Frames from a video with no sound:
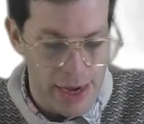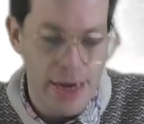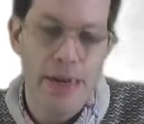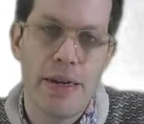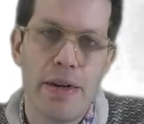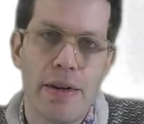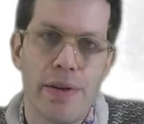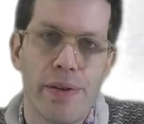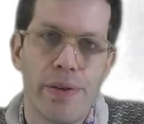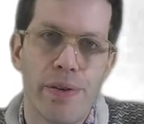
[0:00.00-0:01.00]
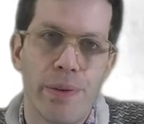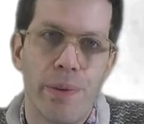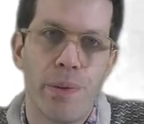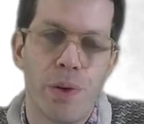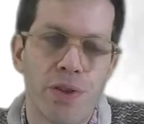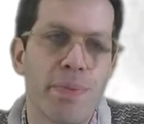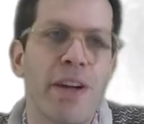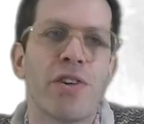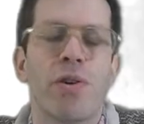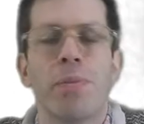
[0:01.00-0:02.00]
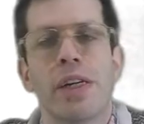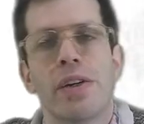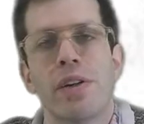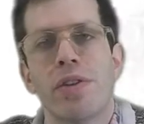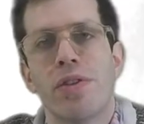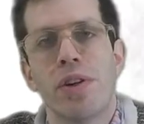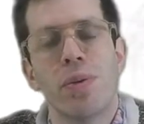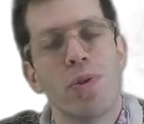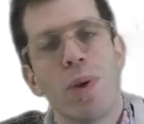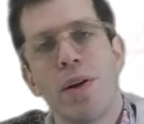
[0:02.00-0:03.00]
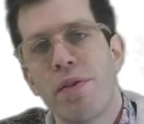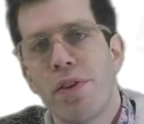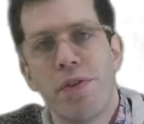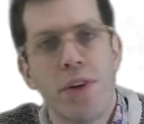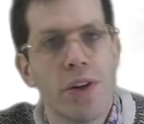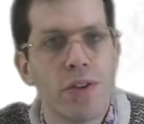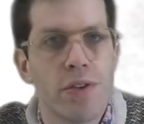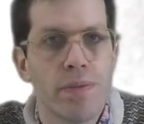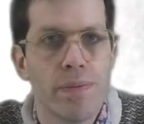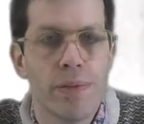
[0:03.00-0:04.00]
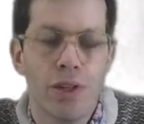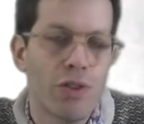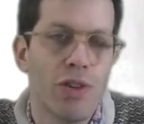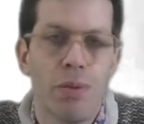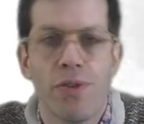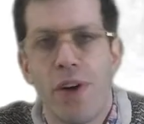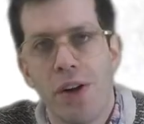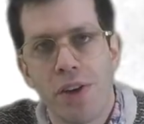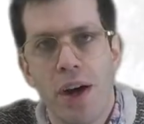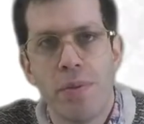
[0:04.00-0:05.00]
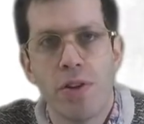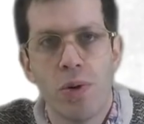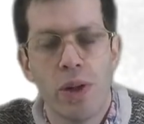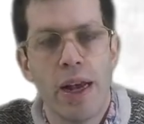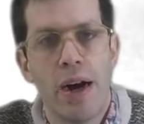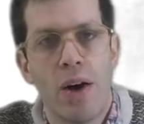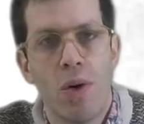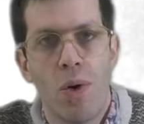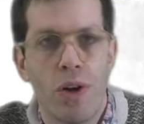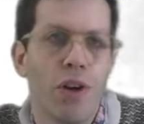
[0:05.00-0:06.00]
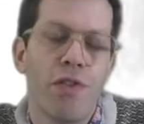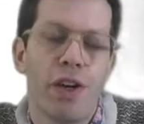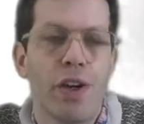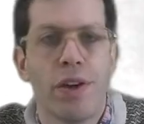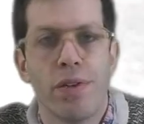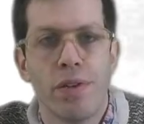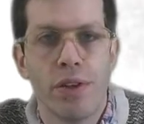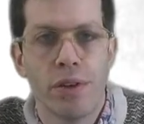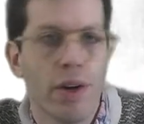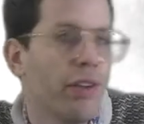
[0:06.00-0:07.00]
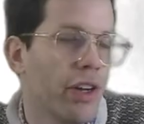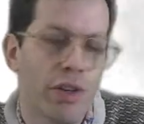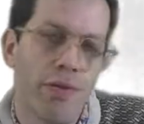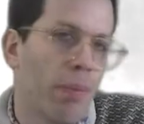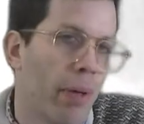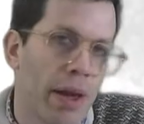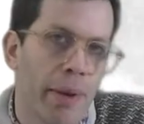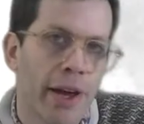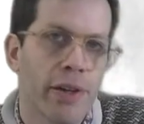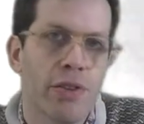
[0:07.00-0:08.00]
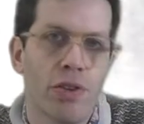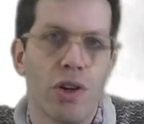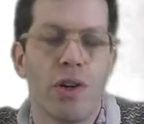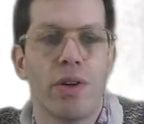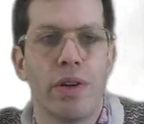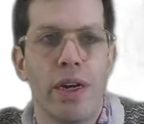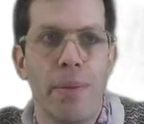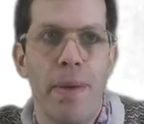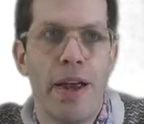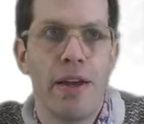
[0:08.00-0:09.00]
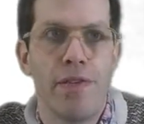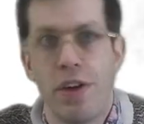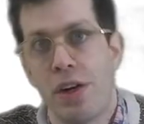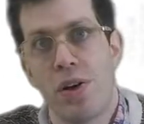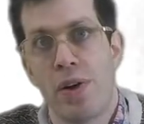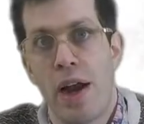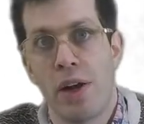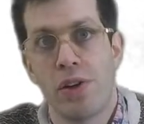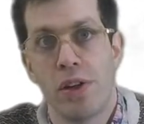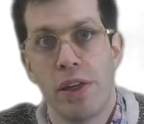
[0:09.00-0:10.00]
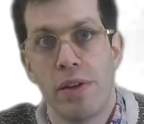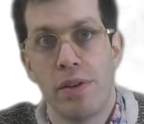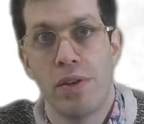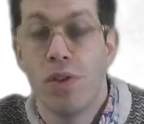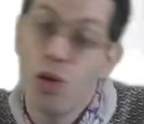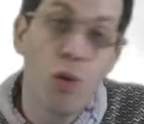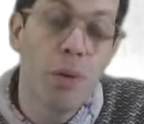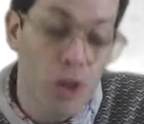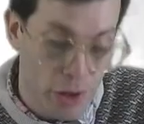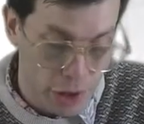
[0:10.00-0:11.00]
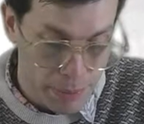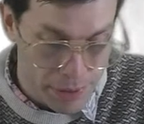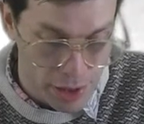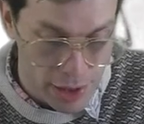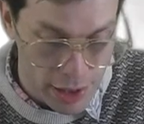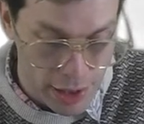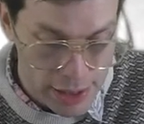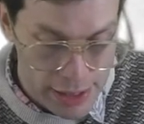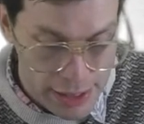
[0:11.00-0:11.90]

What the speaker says: It was special because it was one of the first consumer file types to allow audio-video synchronization for playback, so it made video actually doable on a computer.